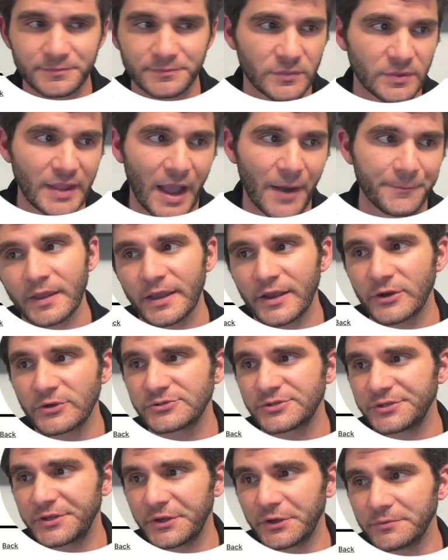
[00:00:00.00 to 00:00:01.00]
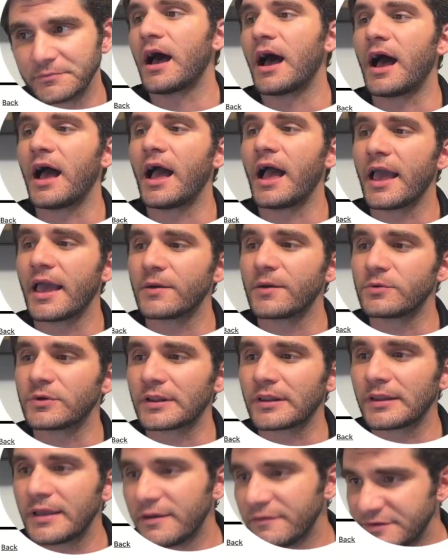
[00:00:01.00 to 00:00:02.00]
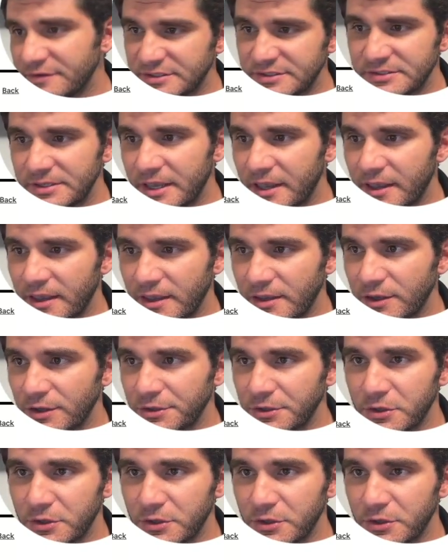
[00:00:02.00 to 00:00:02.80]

Now, here's the deal. I would love to say,